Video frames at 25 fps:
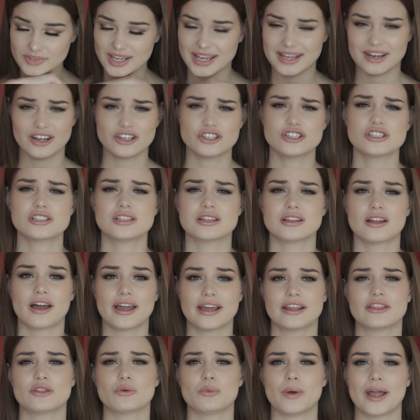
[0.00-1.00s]
and I just
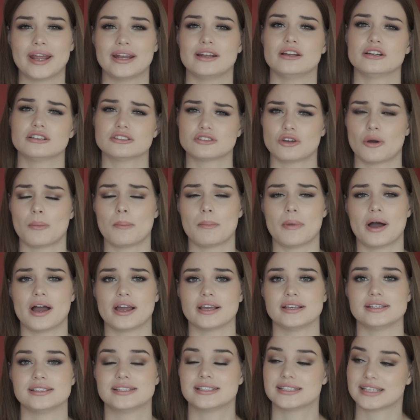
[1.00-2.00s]
like the way it looks on
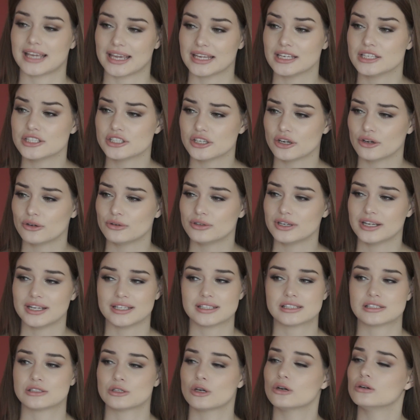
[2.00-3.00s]
my skin tone.
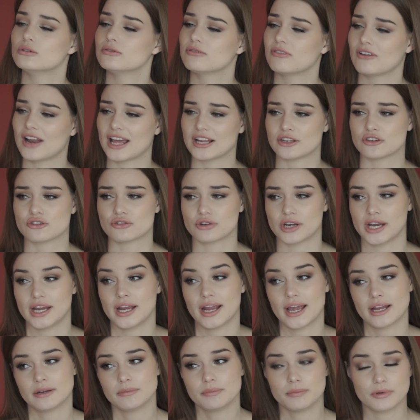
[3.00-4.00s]
It's so
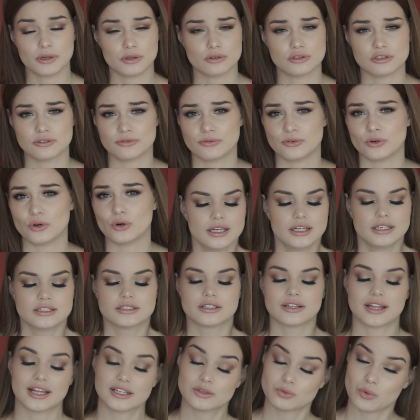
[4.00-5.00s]
flattering and beautiful,
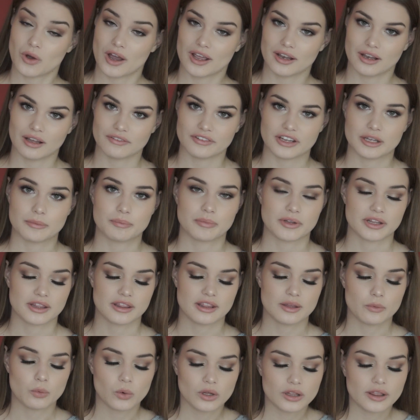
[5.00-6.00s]
so that's why I love it. But
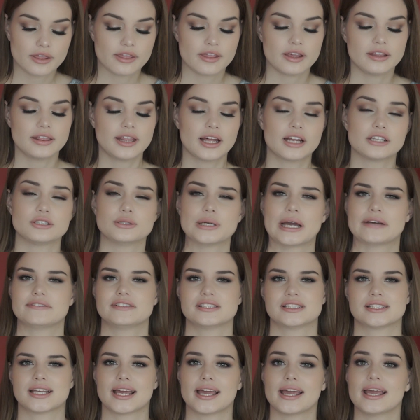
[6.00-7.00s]
the one thing that I do have
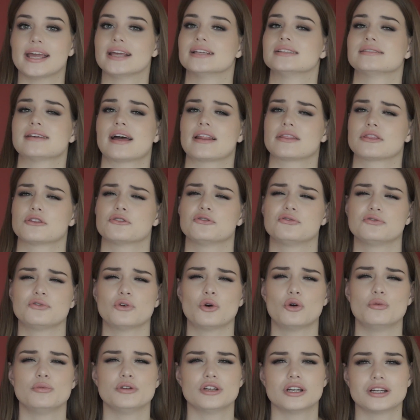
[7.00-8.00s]
to say is that the
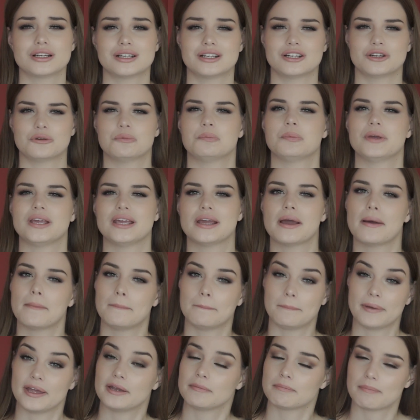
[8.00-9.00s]
formula could be
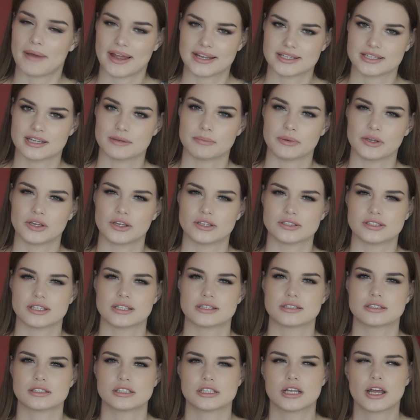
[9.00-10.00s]
a bit better because
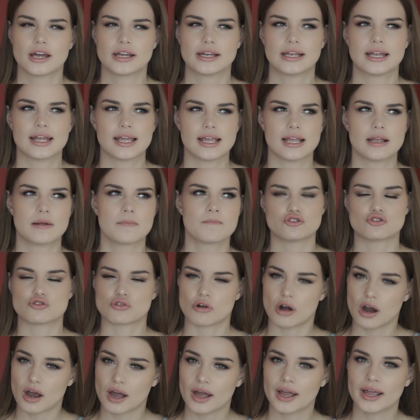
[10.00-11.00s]
it's slightly
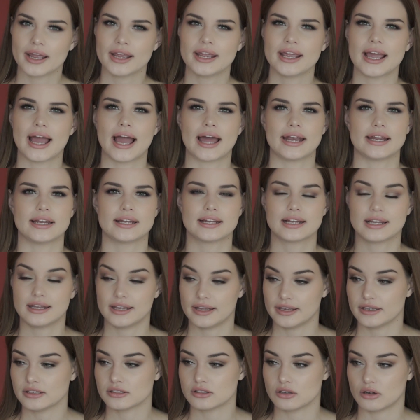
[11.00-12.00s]
dry and it
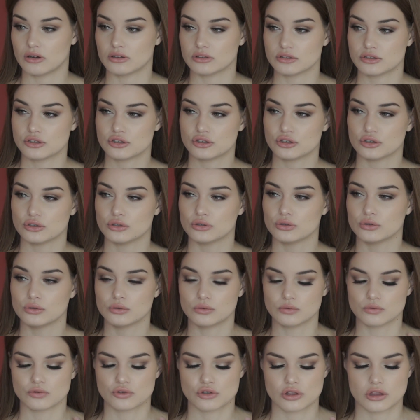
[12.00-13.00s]
clings onto